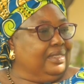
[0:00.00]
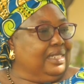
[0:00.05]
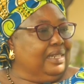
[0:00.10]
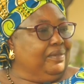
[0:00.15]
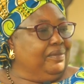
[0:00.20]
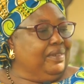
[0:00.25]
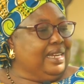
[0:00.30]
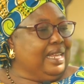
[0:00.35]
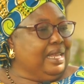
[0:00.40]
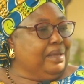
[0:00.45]

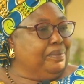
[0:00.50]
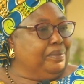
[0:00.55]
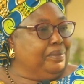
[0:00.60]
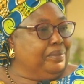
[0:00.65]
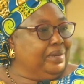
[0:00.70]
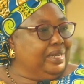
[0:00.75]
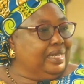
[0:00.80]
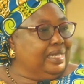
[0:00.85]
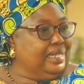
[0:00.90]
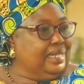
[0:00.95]
And when I
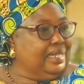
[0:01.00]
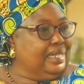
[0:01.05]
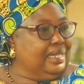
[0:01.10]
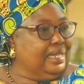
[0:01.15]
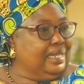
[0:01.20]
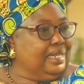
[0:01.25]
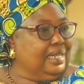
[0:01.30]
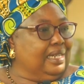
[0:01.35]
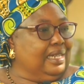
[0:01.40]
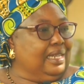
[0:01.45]
prayed,
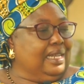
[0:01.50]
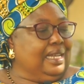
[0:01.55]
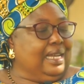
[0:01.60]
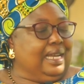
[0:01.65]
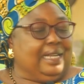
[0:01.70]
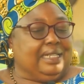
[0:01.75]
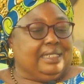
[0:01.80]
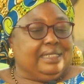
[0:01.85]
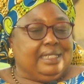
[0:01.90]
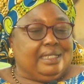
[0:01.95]

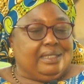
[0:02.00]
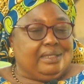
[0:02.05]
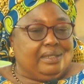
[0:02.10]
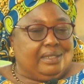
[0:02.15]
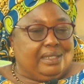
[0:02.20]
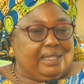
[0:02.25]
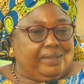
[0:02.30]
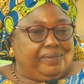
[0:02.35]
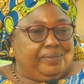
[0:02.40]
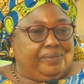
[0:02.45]

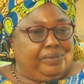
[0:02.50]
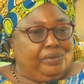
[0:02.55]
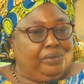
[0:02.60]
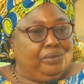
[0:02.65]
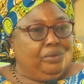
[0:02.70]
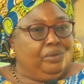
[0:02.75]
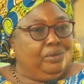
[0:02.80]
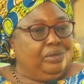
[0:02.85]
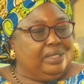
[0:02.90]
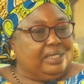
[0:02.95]
a
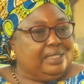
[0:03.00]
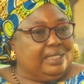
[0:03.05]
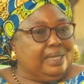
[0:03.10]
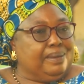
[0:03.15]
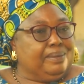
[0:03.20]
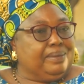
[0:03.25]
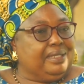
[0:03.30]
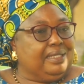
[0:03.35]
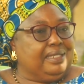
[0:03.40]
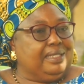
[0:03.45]
few
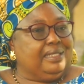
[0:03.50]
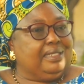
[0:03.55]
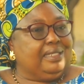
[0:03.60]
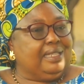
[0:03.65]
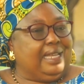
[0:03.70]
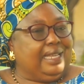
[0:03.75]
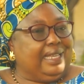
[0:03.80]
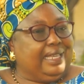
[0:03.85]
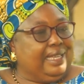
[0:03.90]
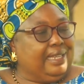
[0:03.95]
steps
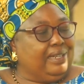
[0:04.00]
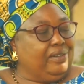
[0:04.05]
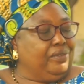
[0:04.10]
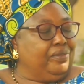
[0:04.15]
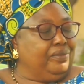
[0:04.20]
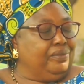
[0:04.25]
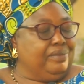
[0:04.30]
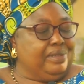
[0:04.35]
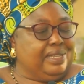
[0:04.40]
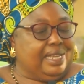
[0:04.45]
ahead
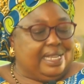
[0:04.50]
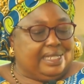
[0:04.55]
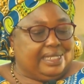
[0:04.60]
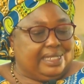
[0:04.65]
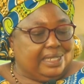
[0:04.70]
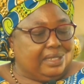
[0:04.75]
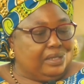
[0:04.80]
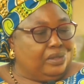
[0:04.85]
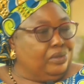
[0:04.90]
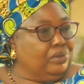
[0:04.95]
of me, I
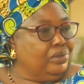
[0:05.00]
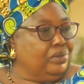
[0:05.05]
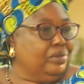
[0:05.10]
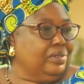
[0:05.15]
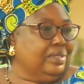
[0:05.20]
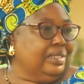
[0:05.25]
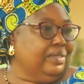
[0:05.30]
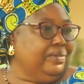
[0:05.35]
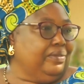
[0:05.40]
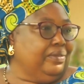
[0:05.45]
just looked
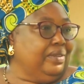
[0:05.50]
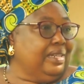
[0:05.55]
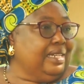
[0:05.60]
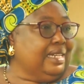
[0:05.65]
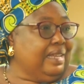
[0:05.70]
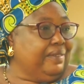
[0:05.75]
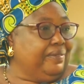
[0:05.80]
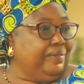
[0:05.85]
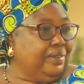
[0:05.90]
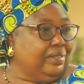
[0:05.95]
on the floor
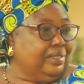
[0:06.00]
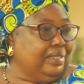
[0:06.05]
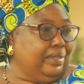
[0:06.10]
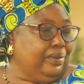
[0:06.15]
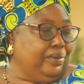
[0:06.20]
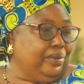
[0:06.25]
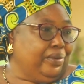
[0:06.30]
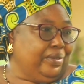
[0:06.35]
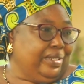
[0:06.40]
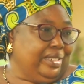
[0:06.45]
and I found
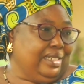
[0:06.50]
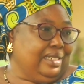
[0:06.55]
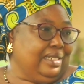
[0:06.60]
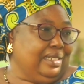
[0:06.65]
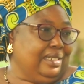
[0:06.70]
a coin.